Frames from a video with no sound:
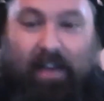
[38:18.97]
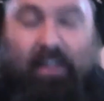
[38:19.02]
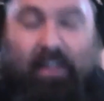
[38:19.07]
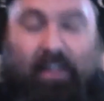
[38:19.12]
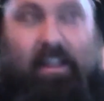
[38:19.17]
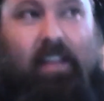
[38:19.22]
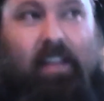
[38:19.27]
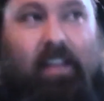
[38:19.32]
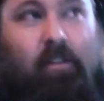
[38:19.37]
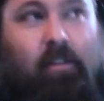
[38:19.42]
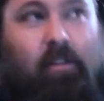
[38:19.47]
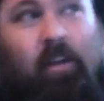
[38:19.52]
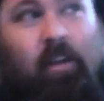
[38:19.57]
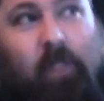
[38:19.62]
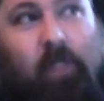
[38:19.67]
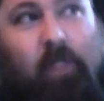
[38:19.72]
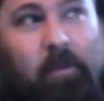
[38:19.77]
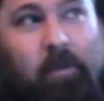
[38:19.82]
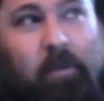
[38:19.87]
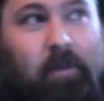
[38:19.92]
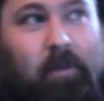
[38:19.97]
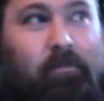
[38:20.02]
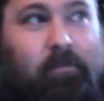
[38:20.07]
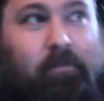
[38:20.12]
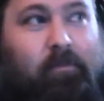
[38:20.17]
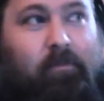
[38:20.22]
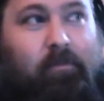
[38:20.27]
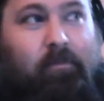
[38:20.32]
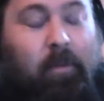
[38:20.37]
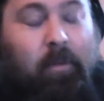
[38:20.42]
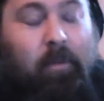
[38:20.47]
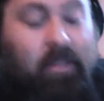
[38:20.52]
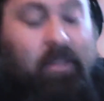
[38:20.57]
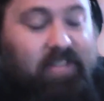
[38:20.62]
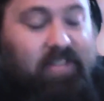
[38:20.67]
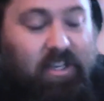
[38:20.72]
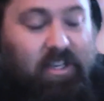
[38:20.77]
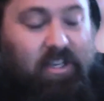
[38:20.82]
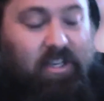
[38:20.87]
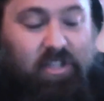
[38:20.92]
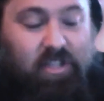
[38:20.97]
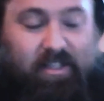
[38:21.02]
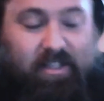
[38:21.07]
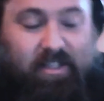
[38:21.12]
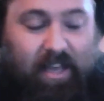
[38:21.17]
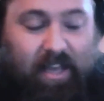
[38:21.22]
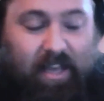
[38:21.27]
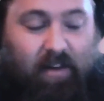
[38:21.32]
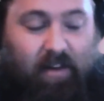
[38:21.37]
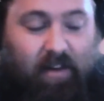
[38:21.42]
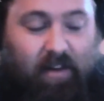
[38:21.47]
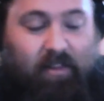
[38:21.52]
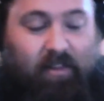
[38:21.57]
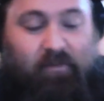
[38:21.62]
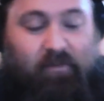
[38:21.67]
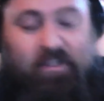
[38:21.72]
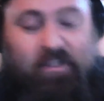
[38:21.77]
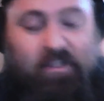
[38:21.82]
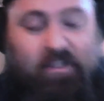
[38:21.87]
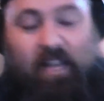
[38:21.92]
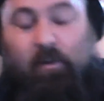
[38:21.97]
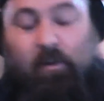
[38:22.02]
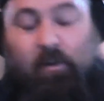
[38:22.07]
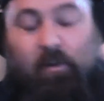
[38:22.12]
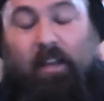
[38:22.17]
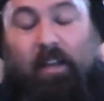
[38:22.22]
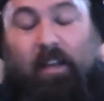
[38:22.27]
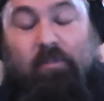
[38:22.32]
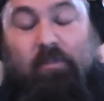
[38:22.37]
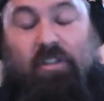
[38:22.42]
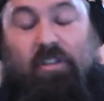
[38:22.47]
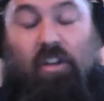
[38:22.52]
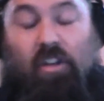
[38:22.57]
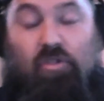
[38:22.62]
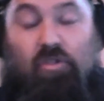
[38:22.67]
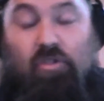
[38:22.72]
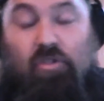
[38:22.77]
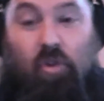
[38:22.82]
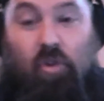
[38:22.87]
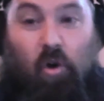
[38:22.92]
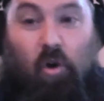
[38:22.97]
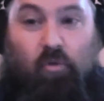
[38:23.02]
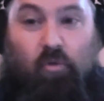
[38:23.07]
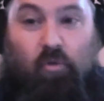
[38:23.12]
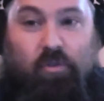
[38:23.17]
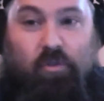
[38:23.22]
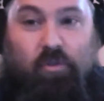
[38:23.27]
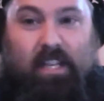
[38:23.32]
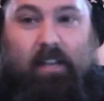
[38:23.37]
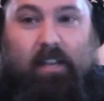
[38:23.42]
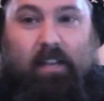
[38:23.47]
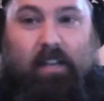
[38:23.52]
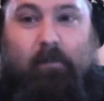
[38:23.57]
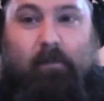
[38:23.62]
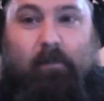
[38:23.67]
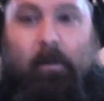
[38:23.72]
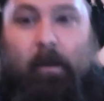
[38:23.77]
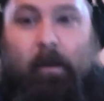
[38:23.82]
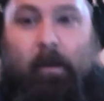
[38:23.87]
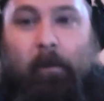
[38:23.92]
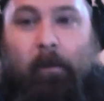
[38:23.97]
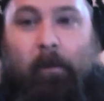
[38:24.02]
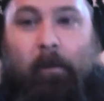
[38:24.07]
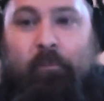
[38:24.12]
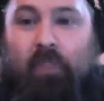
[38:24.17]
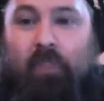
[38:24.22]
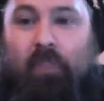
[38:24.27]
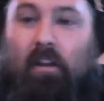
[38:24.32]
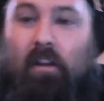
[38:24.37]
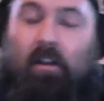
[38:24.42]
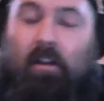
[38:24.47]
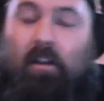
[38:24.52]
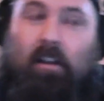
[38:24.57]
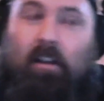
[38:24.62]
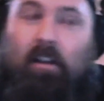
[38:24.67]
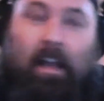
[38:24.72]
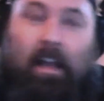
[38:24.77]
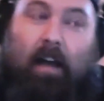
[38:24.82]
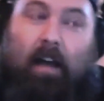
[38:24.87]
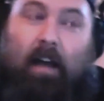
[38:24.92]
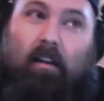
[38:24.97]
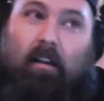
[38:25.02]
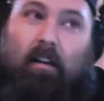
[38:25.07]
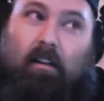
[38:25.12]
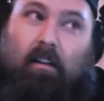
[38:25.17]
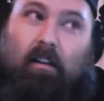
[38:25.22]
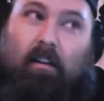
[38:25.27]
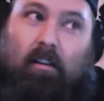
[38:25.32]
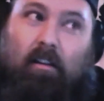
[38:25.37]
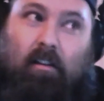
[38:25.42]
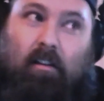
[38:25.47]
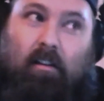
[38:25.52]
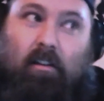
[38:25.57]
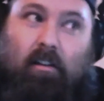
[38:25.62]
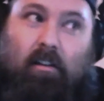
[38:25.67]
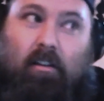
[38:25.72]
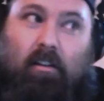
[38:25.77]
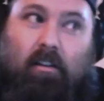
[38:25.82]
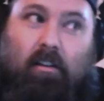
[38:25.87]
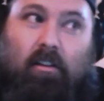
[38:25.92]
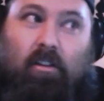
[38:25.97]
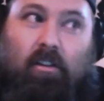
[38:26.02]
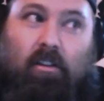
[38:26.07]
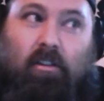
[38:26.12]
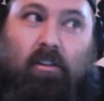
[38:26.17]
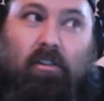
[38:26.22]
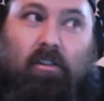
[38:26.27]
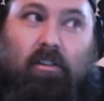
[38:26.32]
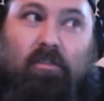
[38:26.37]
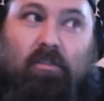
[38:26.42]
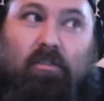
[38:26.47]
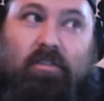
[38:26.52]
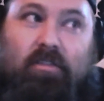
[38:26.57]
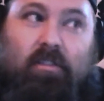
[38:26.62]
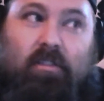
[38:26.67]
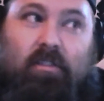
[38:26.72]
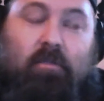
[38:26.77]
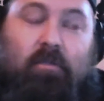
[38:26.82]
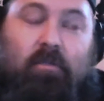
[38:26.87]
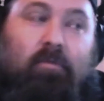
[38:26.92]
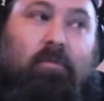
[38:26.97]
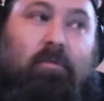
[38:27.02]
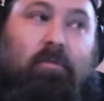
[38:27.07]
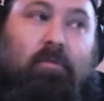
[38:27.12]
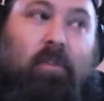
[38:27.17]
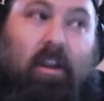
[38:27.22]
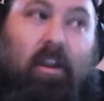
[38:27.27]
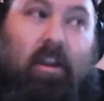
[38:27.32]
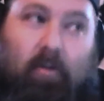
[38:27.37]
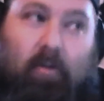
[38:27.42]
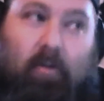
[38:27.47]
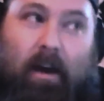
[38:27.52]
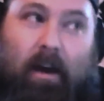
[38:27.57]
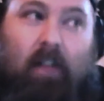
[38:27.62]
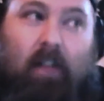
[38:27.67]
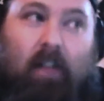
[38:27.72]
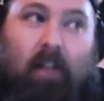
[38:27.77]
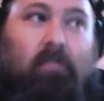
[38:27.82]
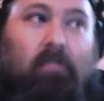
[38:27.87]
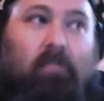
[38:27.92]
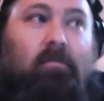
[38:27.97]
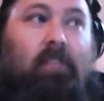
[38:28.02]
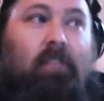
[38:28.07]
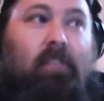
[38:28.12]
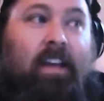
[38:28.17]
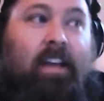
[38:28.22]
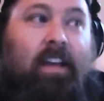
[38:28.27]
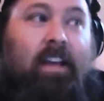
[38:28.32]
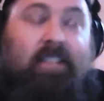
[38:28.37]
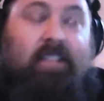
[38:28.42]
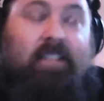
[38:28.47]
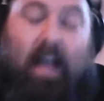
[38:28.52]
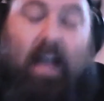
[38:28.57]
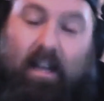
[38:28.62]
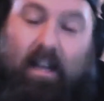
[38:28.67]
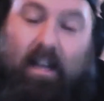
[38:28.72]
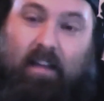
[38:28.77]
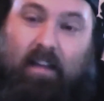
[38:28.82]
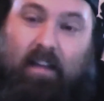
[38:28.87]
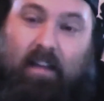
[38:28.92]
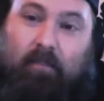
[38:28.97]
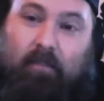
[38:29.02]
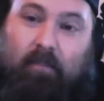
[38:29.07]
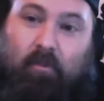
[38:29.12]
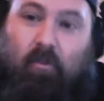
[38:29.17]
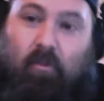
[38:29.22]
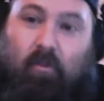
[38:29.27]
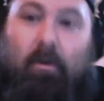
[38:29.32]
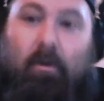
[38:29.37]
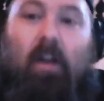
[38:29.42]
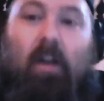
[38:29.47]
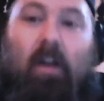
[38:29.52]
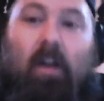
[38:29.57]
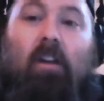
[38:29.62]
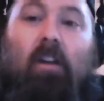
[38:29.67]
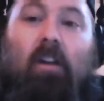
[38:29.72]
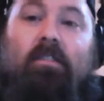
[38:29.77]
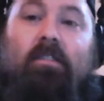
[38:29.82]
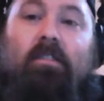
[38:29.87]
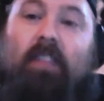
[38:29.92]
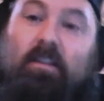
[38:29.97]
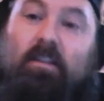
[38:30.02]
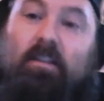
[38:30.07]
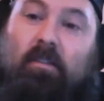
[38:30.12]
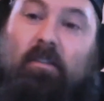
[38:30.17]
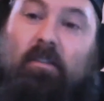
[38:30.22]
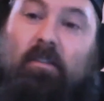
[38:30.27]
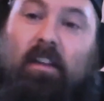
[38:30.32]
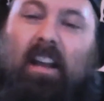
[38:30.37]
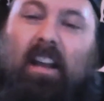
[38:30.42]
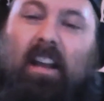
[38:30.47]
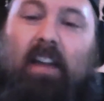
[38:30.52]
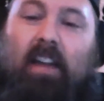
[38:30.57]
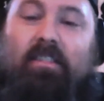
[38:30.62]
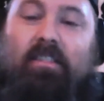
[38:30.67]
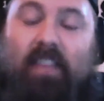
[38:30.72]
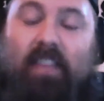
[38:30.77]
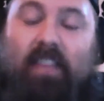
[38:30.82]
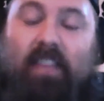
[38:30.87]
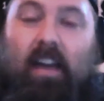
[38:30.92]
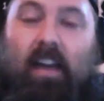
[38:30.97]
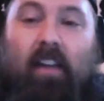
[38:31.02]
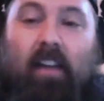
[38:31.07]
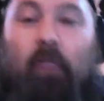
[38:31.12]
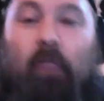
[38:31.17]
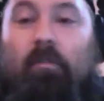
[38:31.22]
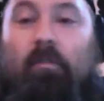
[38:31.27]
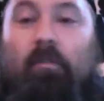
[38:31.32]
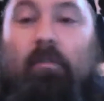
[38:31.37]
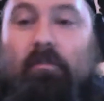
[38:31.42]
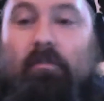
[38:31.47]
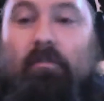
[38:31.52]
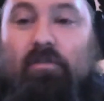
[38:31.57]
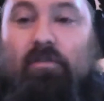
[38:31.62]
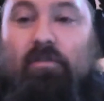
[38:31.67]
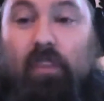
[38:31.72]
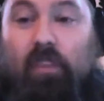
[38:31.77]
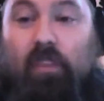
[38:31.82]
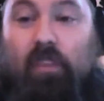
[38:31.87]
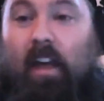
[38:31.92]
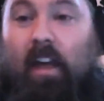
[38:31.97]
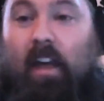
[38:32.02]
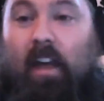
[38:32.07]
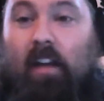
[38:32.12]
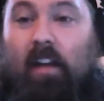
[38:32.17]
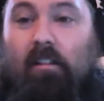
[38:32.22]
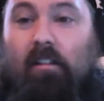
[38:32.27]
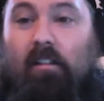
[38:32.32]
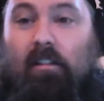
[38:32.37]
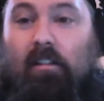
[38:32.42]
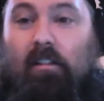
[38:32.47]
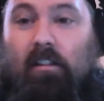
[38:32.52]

And to think, okay, well, I'm going to section this out, and then for tech week, I'm just going to do the whole routine. Like, you hear about anxiety in performing arts and that sort of thing, and I could see how that would trigger that.